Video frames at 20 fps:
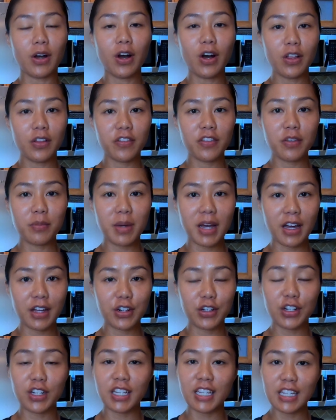all of the
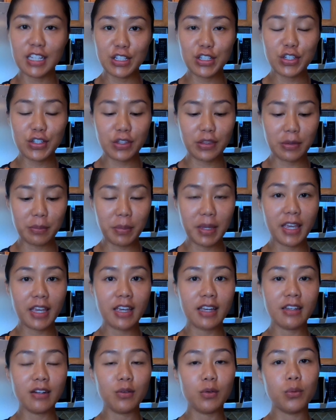batter into the
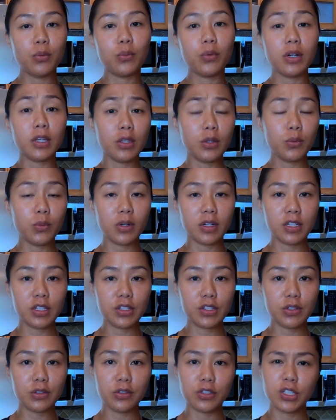pan, what you wanna
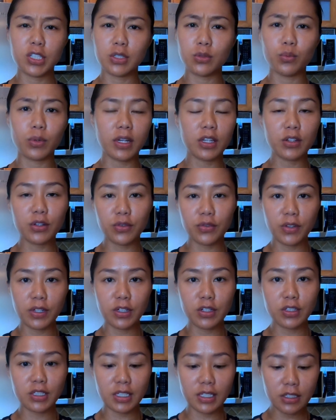do is just wet your
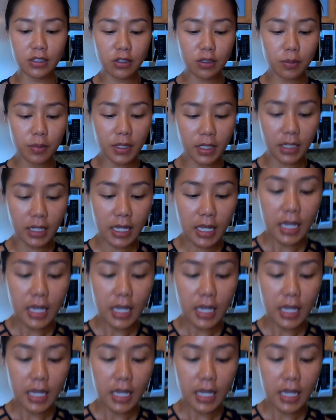fingers a little bit